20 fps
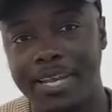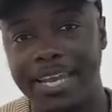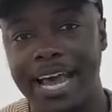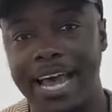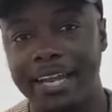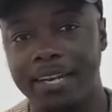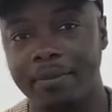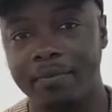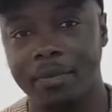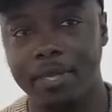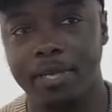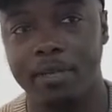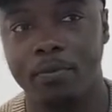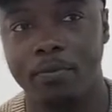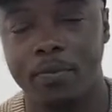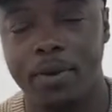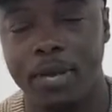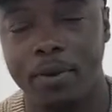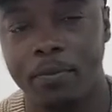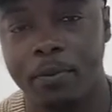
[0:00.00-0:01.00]
academy
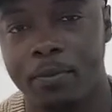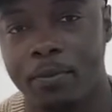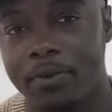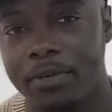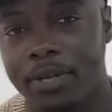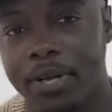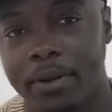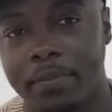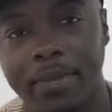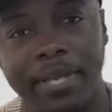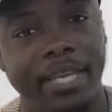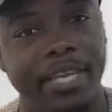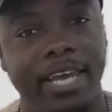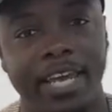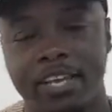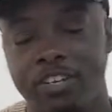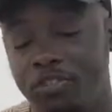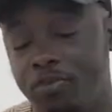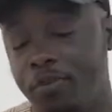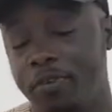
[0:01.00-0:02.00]
where we would
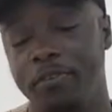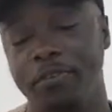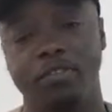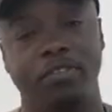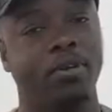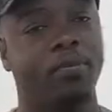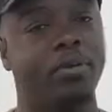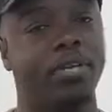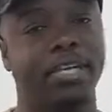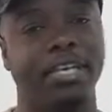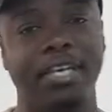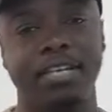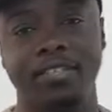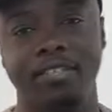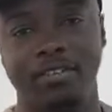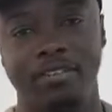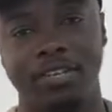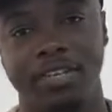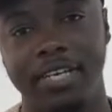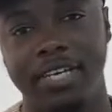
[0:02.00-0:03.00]
engage with some of the
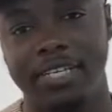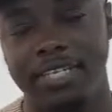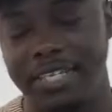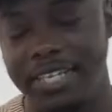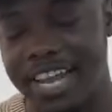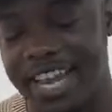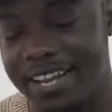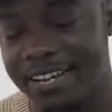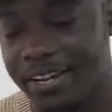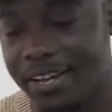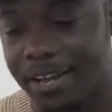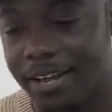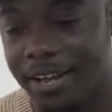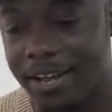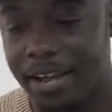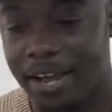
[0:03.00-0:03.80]
kids on the estate